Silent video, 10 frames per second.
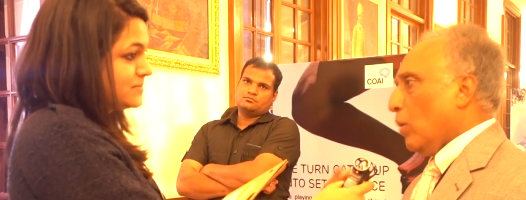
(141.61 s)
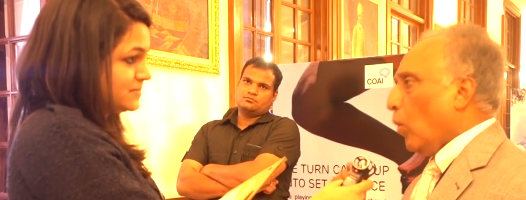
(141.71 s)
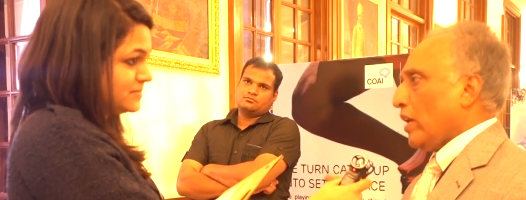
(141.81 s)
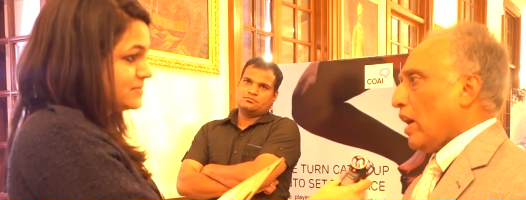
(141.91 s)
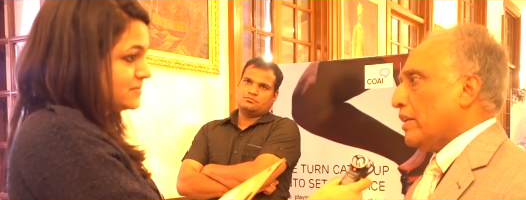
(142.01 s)

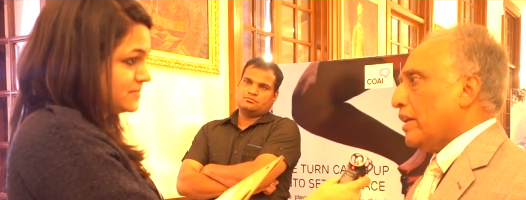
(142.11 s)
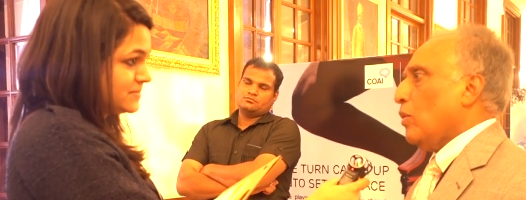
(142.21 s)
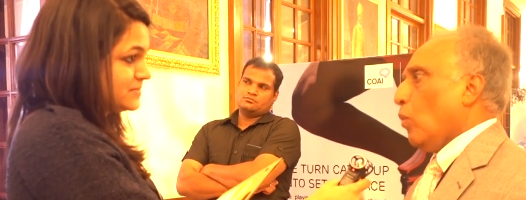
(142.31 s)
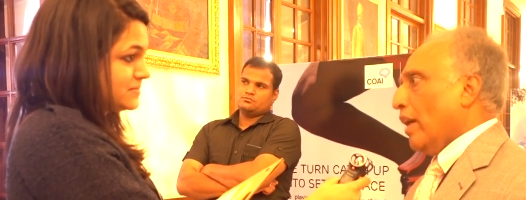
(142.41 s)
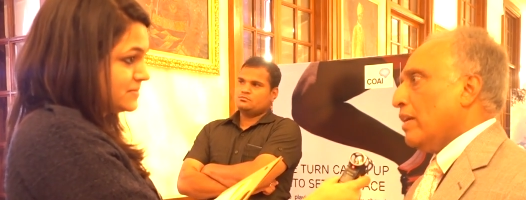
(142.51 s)
Speaker 1: What are they?
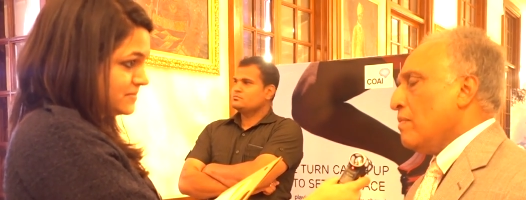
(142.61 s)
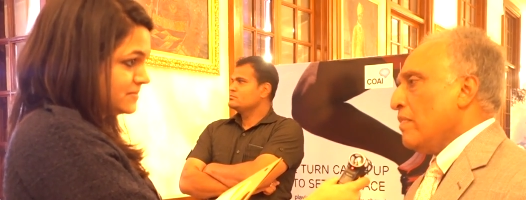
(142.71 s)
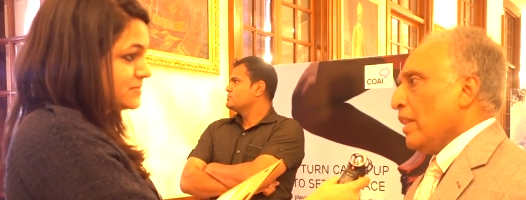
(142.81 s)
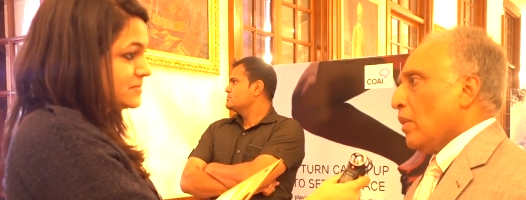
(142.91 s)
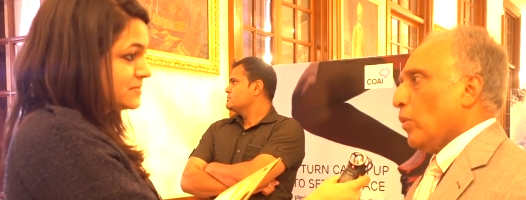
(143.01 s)
One,
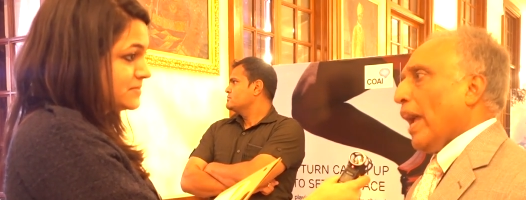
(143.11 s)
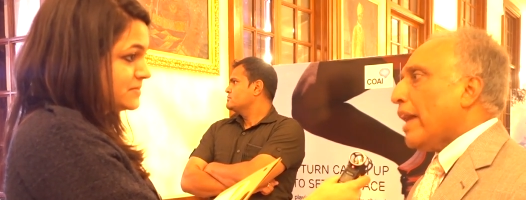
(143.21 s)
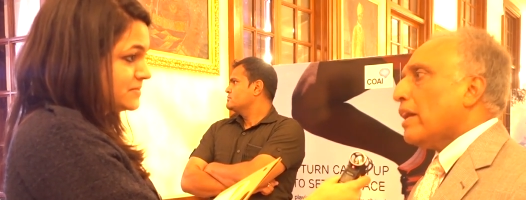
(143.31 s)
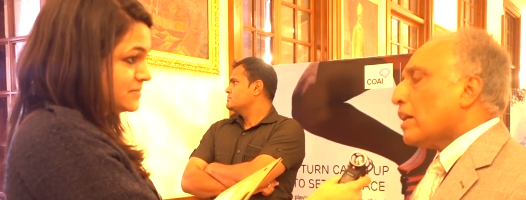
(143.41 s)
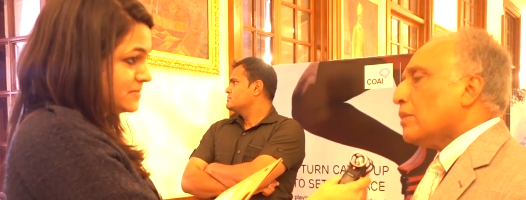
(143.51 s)
we
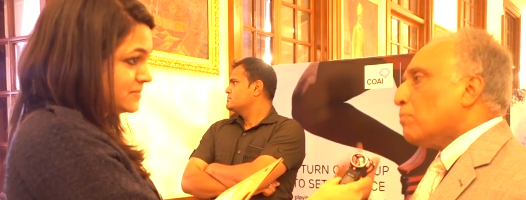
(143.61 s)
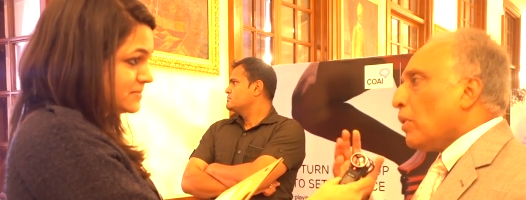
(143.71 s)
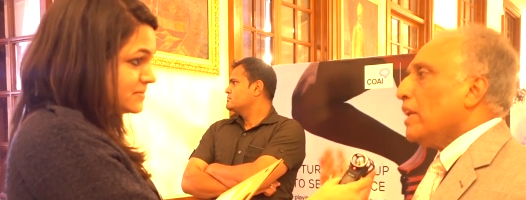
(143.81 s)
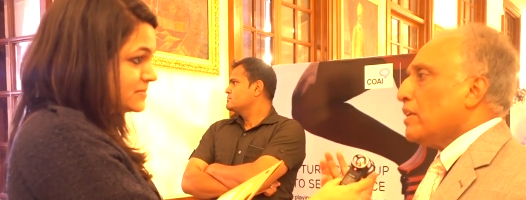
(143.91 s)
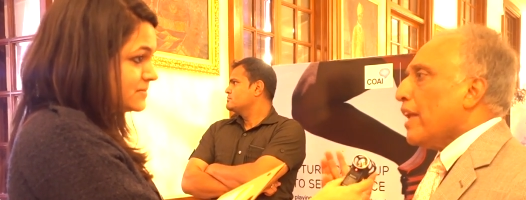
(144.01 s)
had our
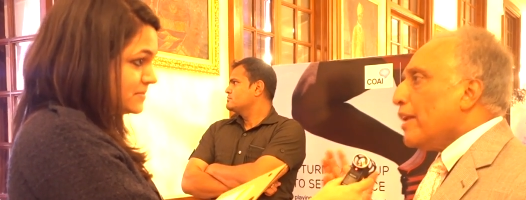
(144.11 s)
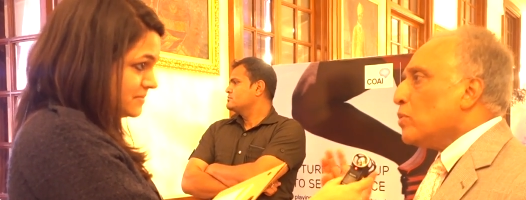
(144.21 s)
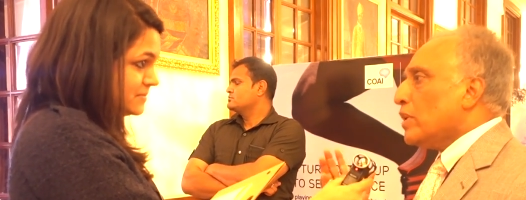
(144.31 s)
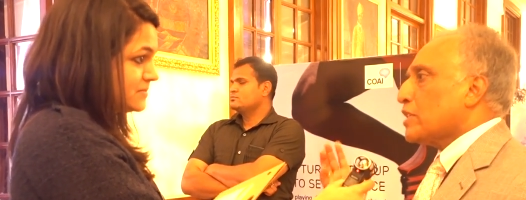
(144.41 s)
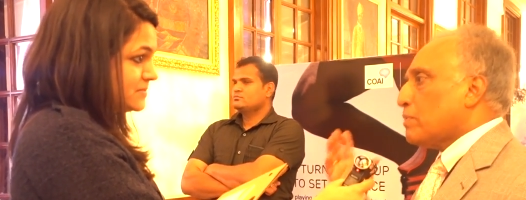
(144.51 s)
complete
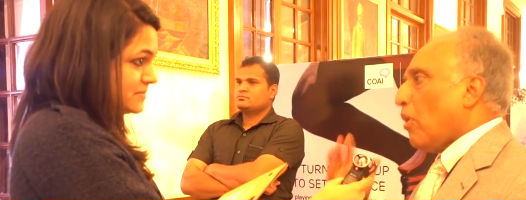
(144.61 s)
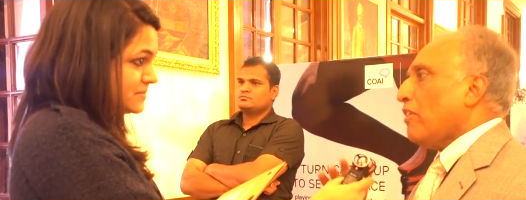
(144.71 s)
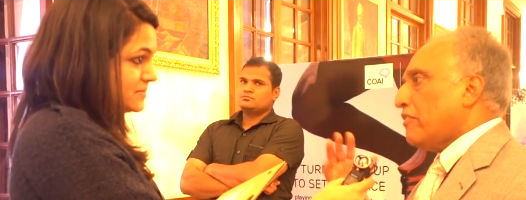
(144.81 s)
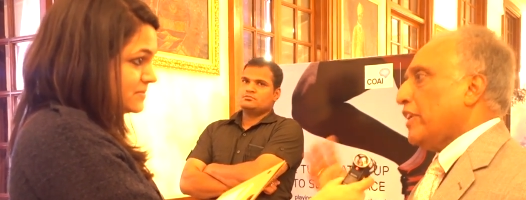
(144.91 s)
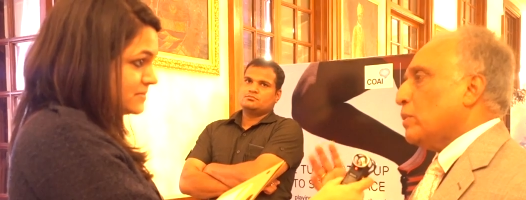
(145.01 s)
network
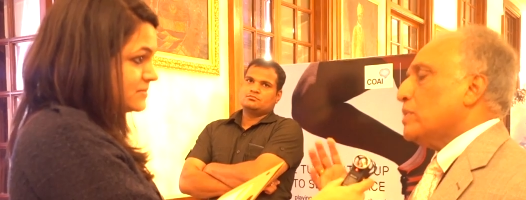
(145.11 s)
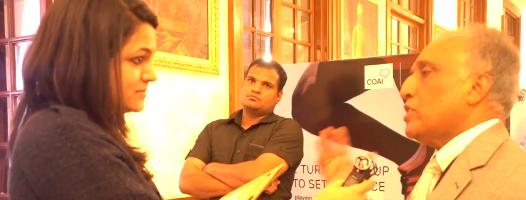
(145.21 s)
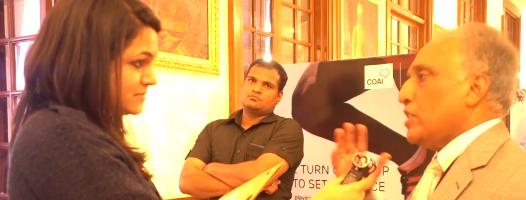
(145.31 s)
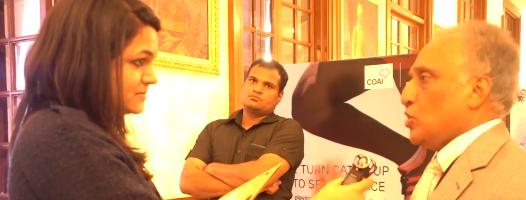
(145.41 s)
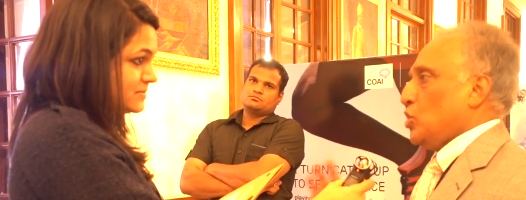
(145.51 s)
spot
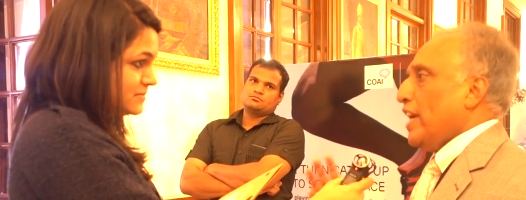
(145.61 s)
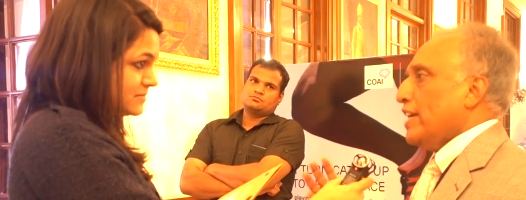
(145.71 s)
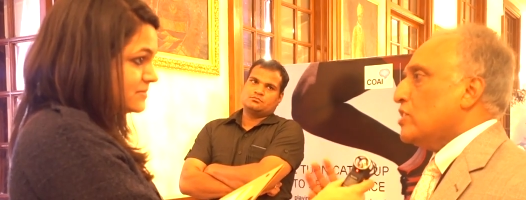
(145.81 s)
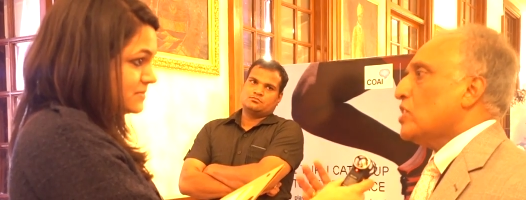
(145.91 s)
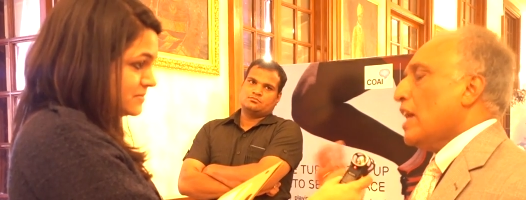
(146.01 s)
frequencies
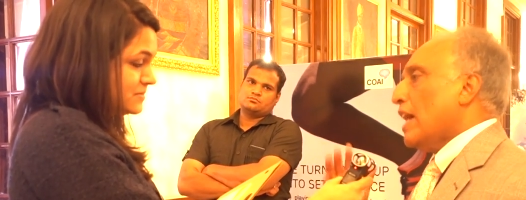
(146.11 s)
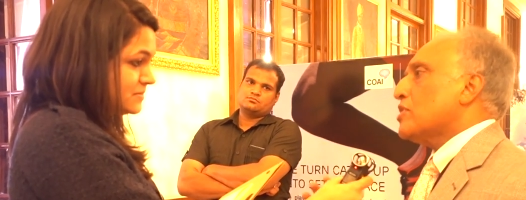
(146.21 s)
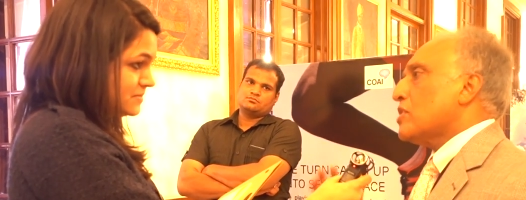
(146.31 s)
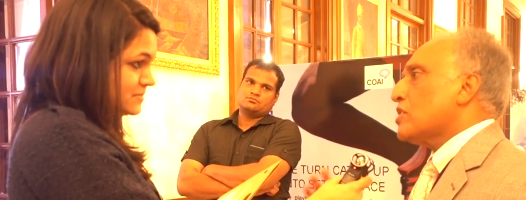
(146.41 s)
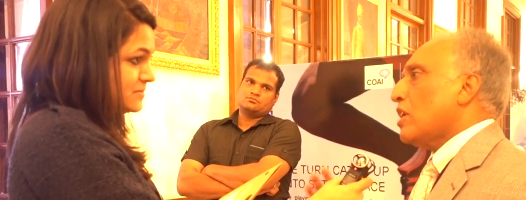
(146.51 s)
changed as
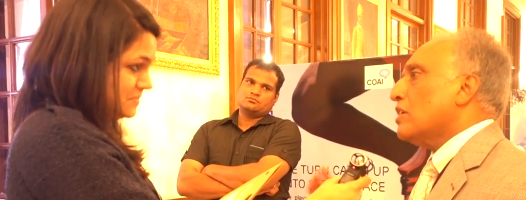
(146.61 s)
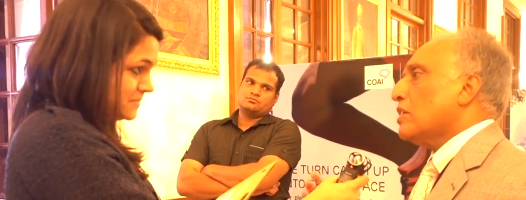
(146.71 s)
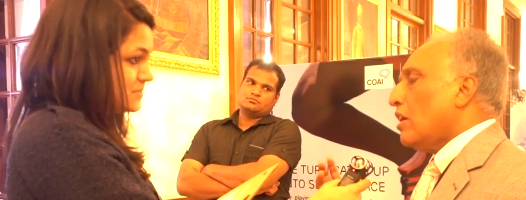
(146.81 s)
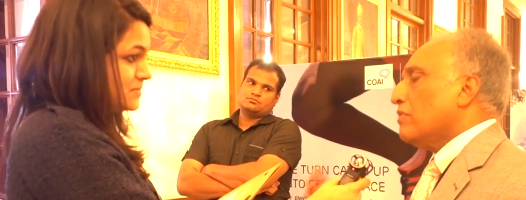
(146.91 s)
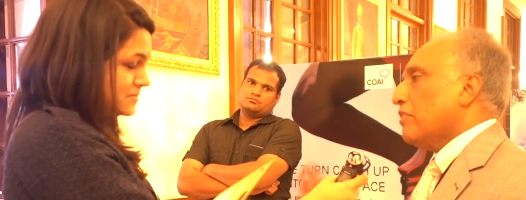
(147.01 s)
a result
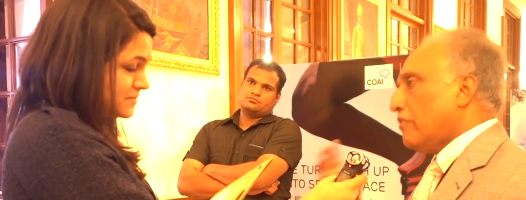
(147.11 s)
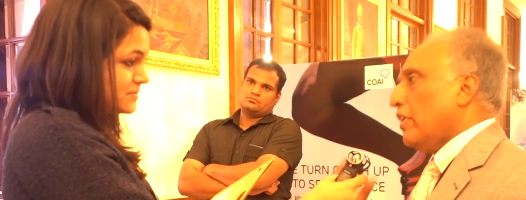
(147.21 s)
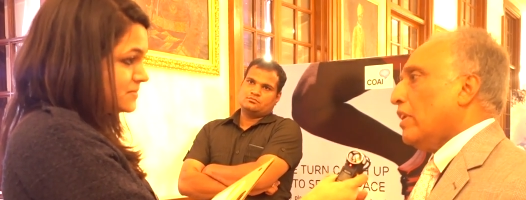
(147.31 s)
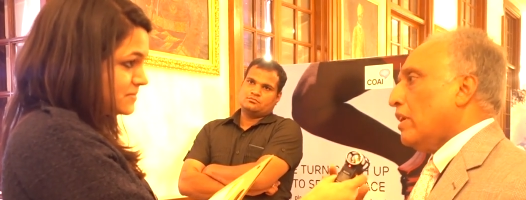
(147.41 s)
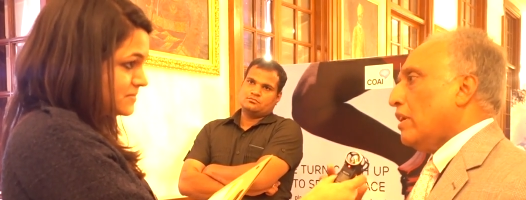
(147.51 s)
of the
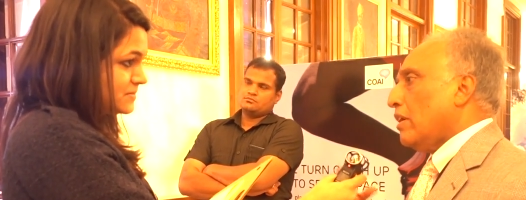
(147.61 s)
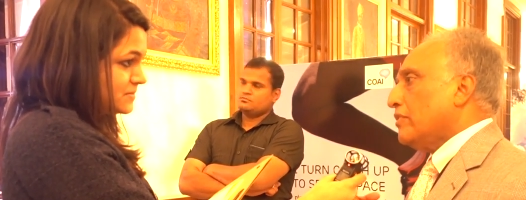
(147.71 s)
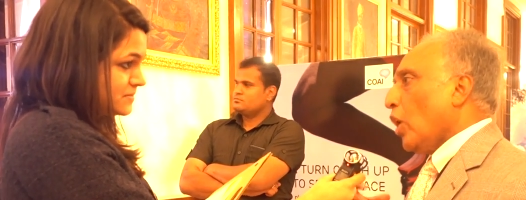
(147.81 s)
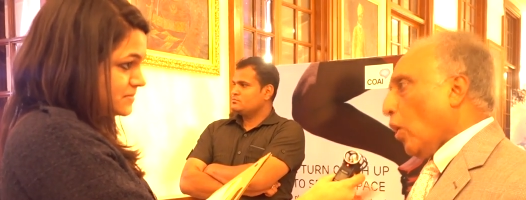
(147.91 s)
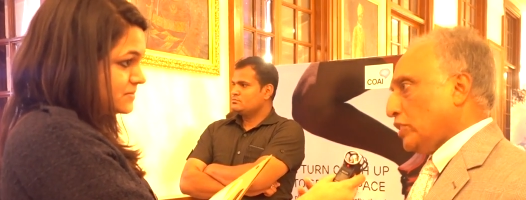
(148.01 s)
uh, of
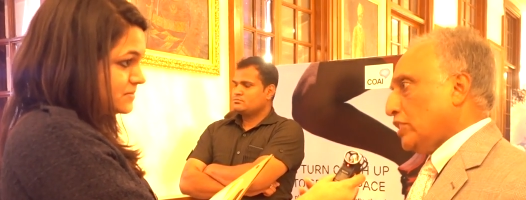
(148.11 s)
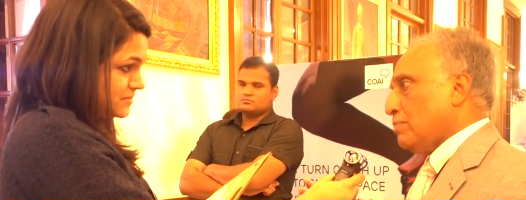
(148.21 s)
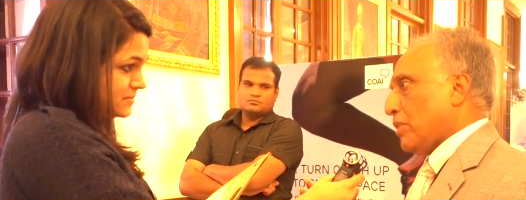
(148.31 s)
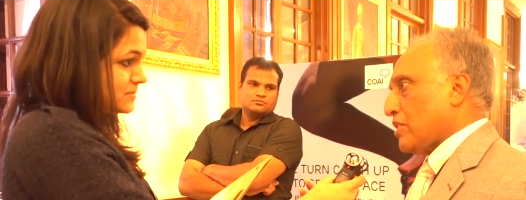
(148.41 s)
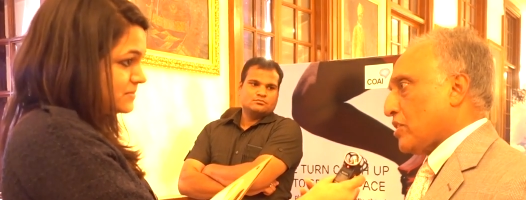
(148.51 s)
the auction
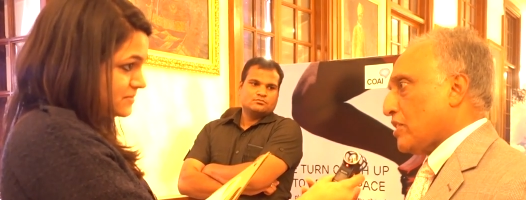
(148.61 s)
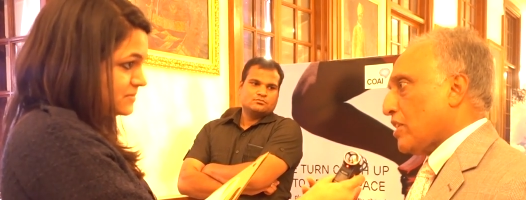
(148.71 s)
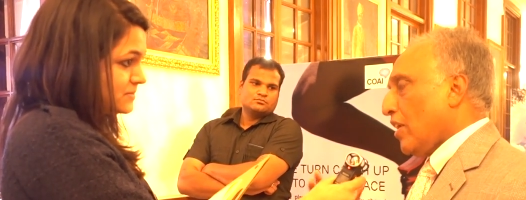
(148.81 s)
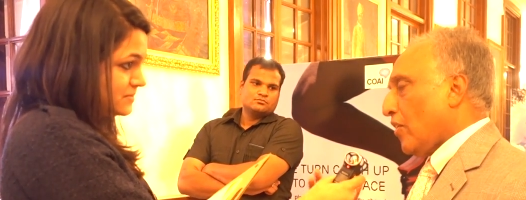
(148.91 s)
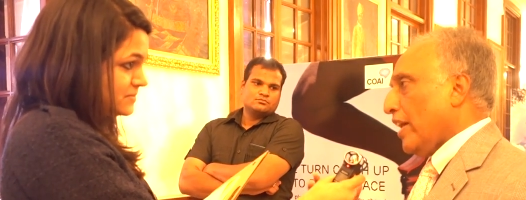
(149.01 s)
process,
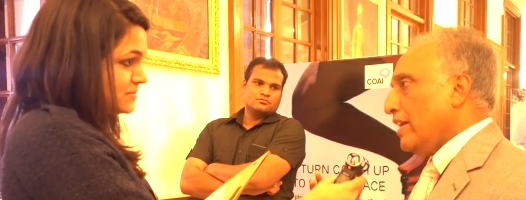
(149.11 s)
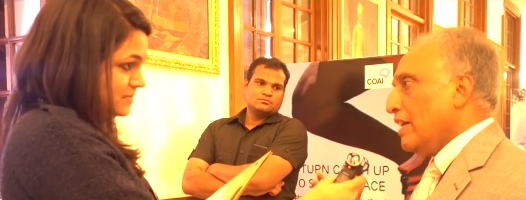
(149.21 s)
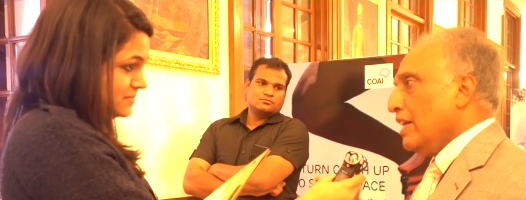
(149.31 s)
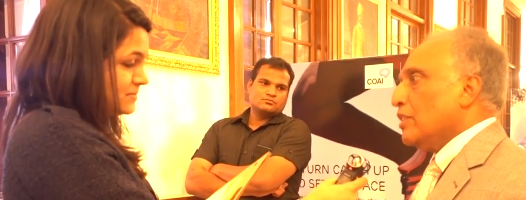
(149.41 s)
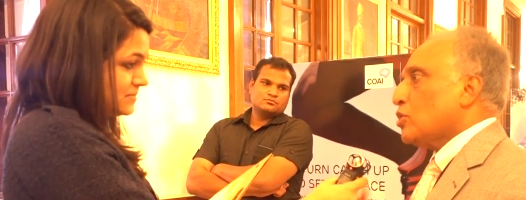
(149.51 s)
right?
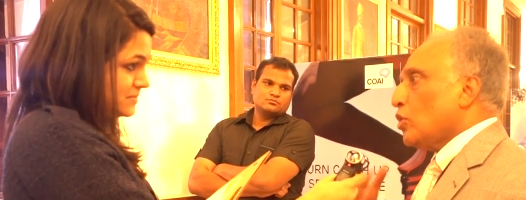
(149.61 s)
So